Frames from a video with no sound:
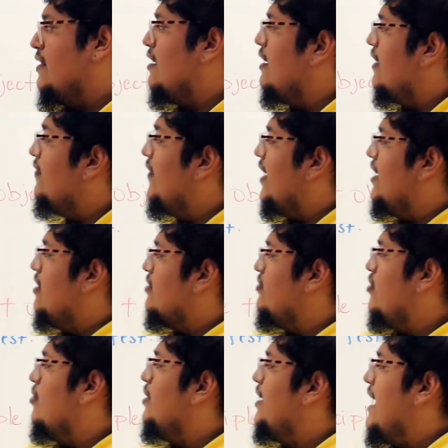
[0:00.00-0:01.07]
And then our
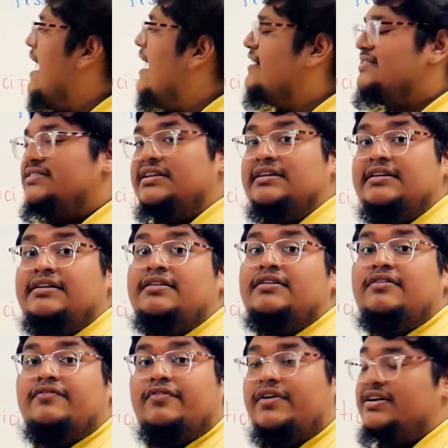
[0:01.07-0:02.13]
formula asks
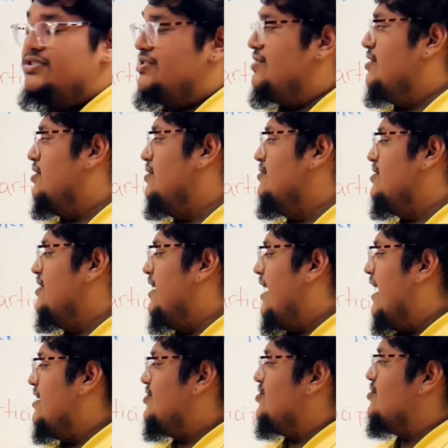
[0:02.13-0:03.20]
for us to include the
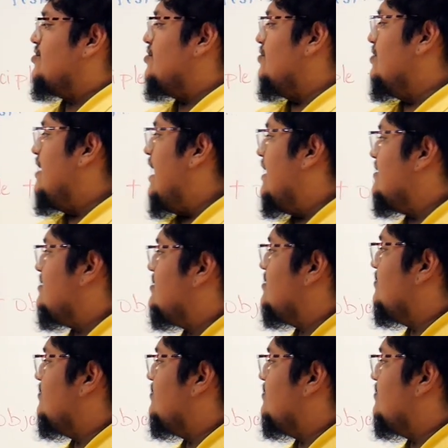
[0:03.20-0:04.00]
negation, so not.